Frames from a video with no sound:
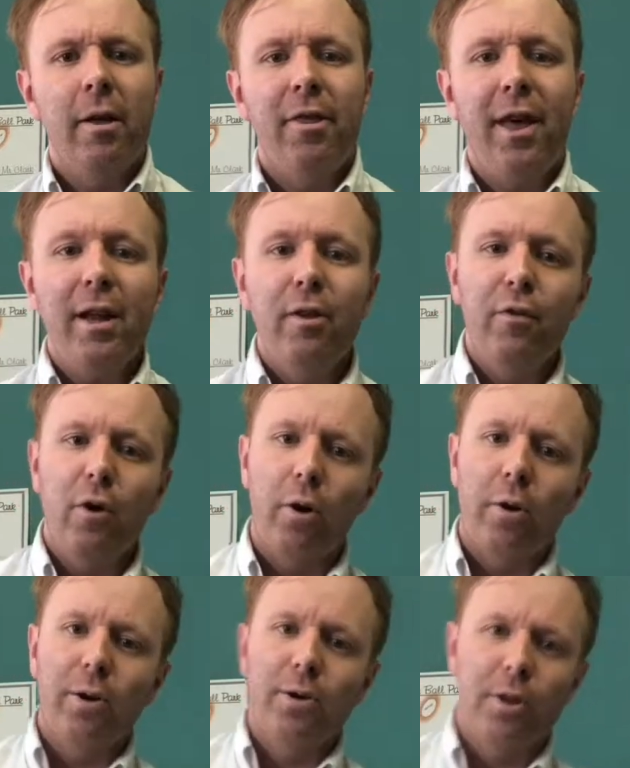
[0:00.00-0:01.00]
Then you've
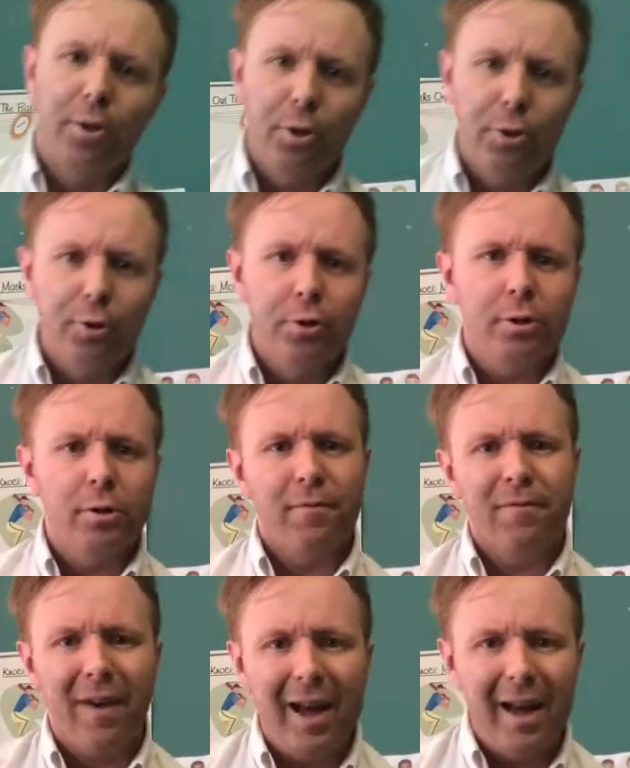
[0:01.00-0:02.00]
gone on to the 2s,
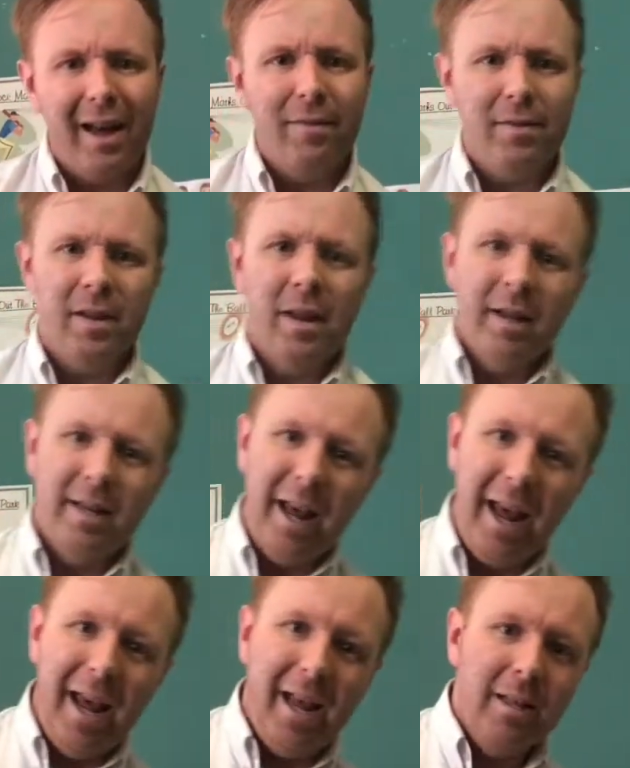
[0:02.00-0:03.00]
5s,
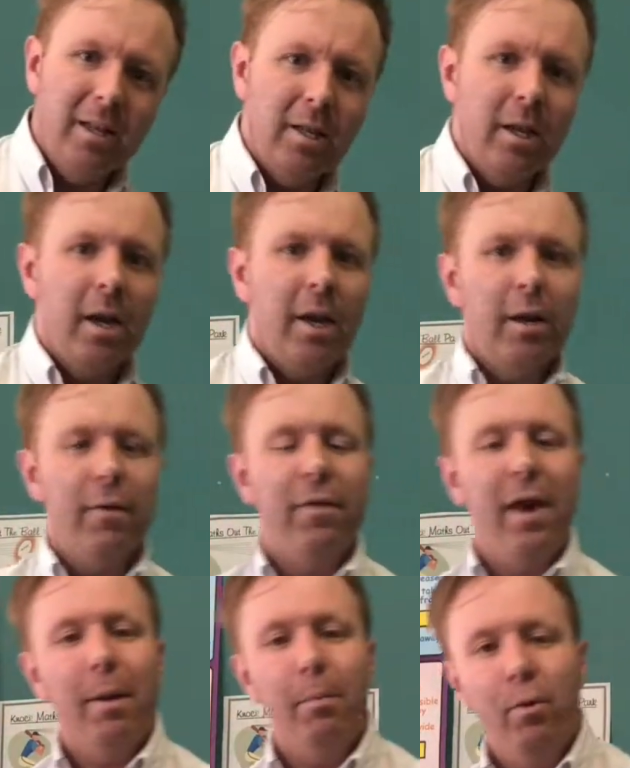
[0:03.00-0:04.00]
10s. You've
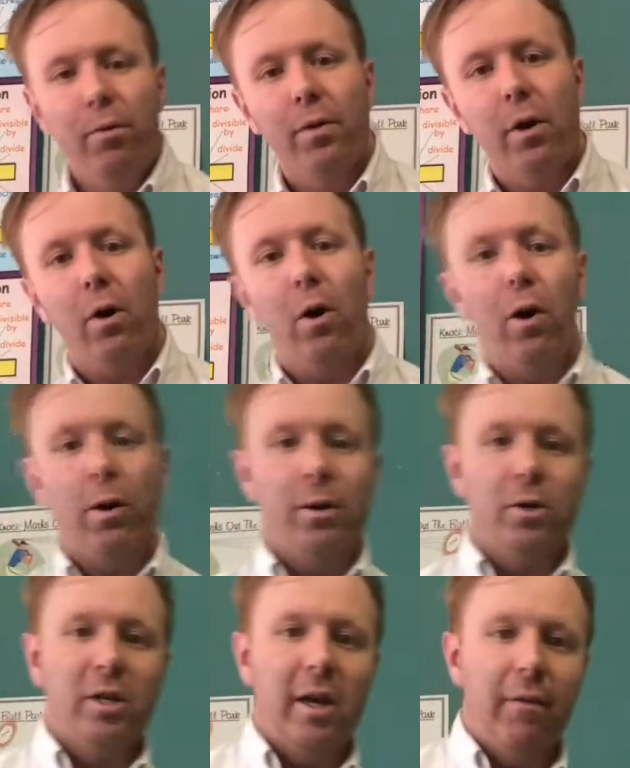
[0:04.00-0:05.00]
then moved
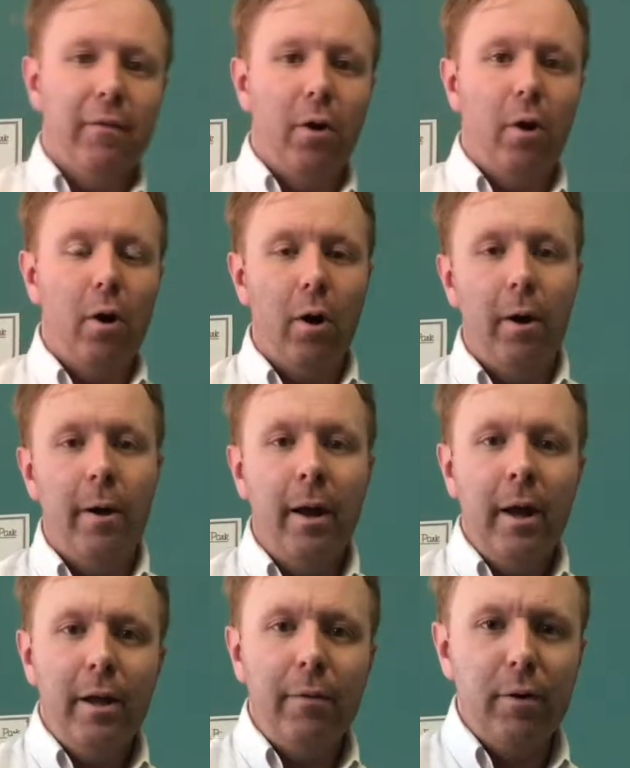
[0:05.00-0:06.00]
yourself on.
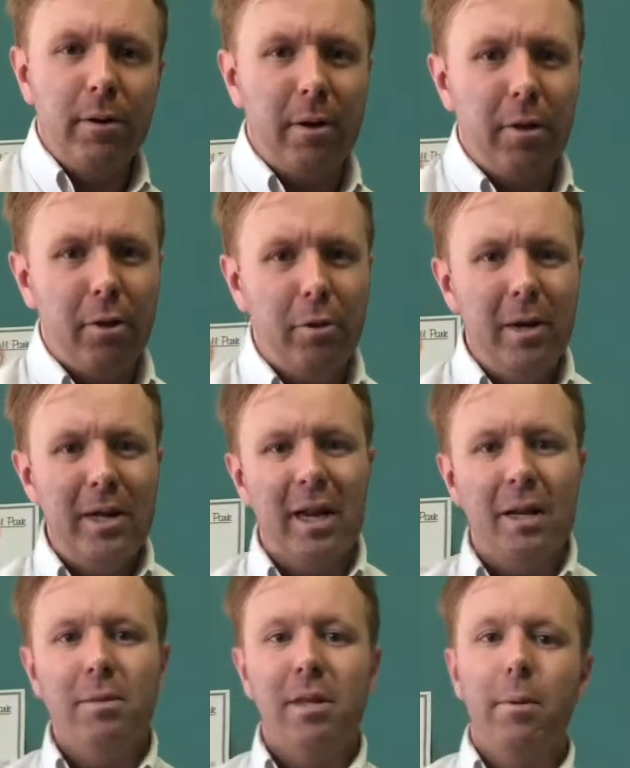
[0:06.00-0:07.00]
You've looked at the 3
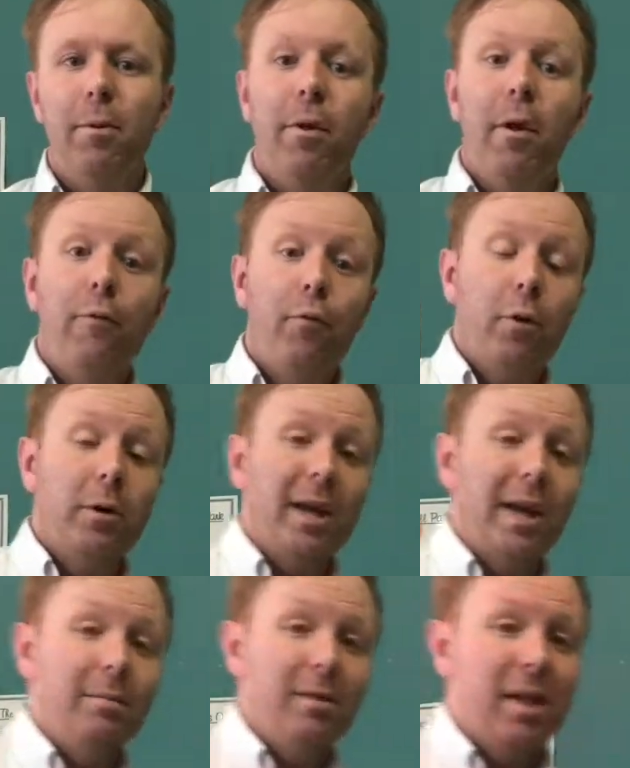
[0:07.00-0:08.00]
times table, 4
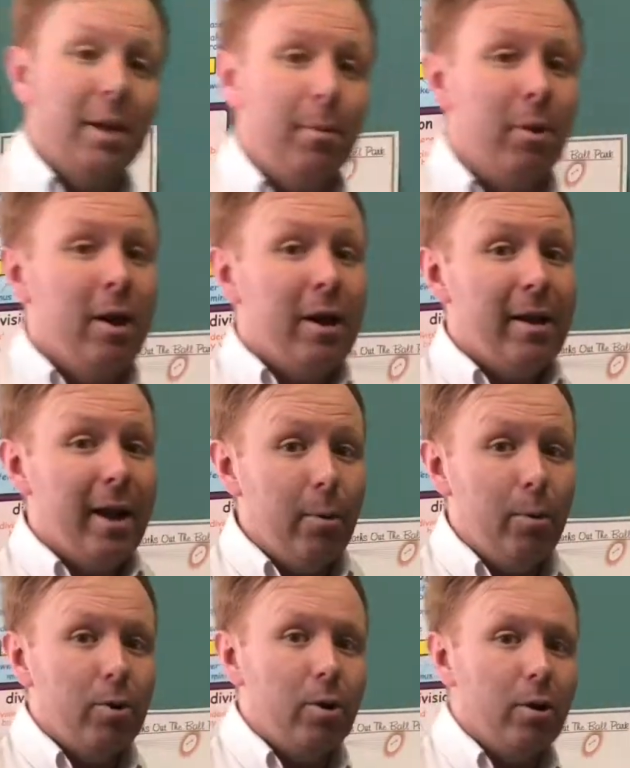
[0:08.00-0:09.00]
times table. Now
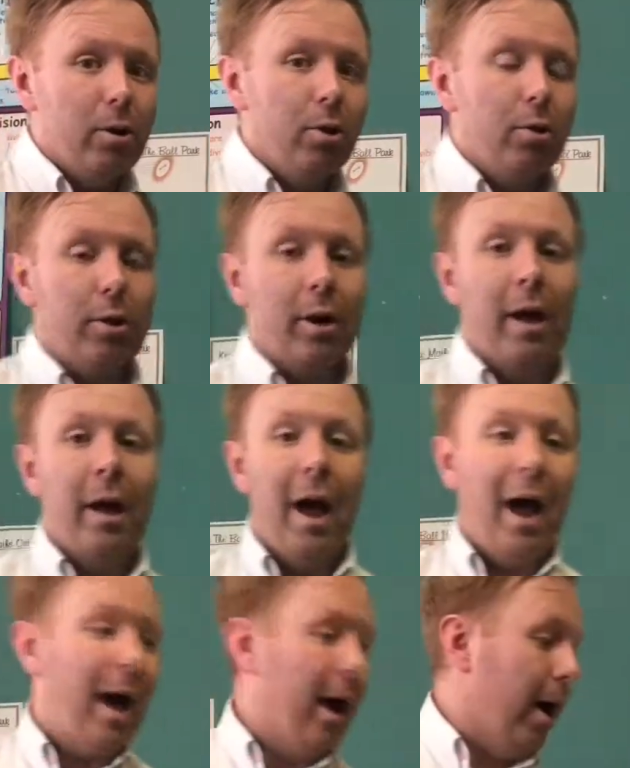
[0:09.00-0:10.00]
we're going to look
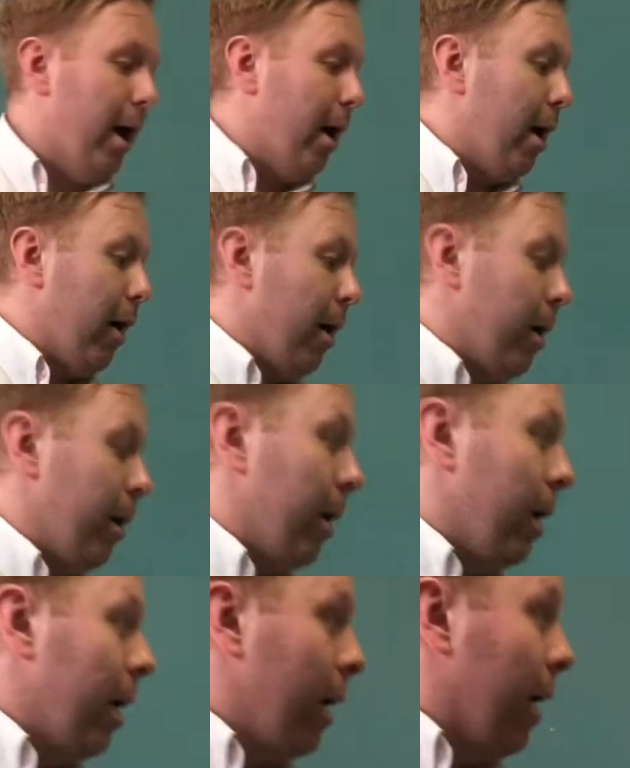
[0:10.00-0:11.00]
at our
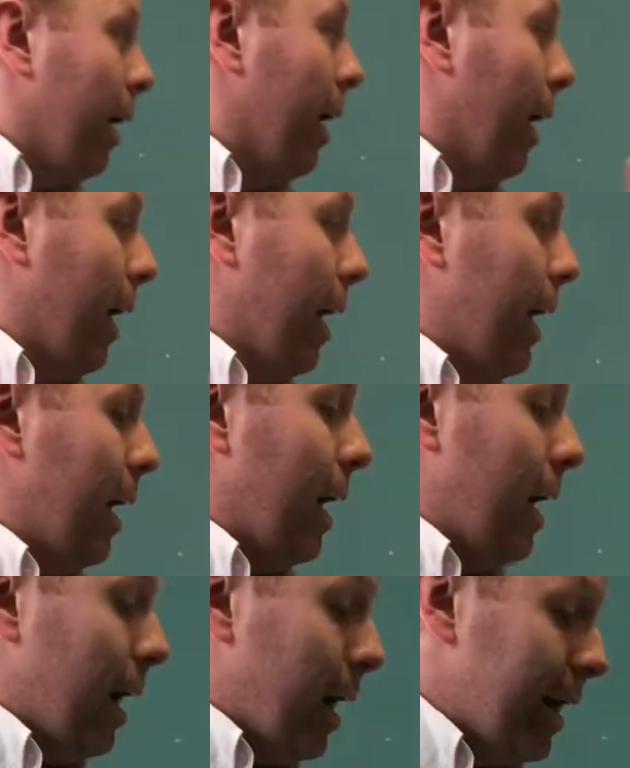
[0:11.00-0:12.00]

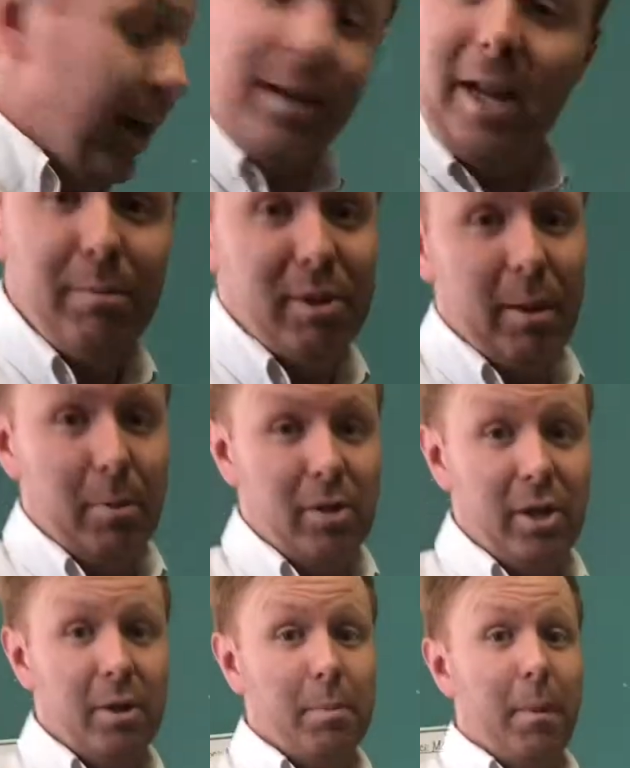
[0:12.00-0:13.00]
8 times table.
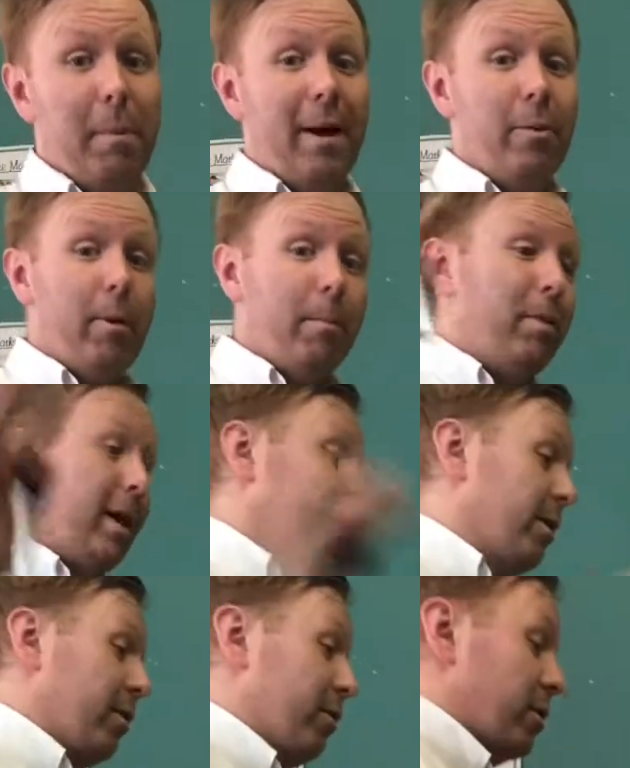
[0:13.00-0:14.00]
Jeez, my mind went
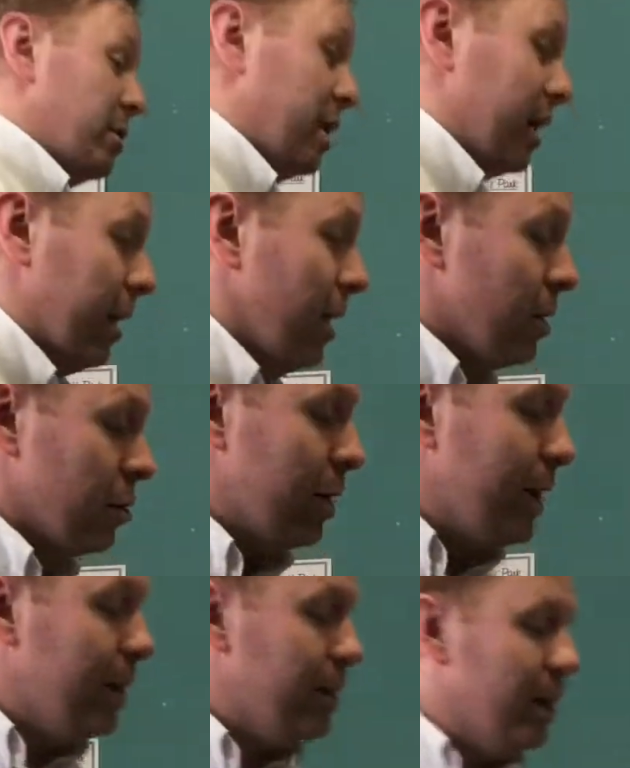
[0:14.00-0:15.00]
blank there for a second. So
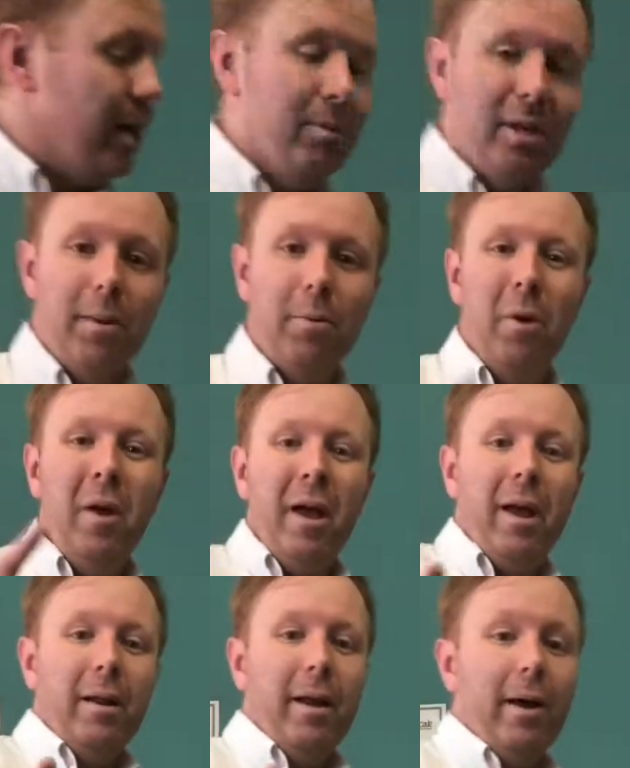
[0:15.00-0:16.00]
8 times table.
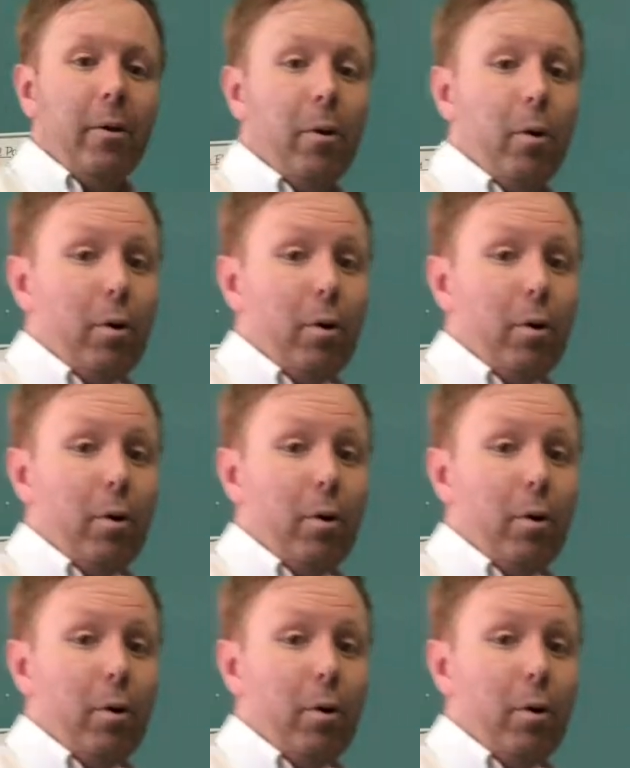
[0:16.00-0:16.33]
Now,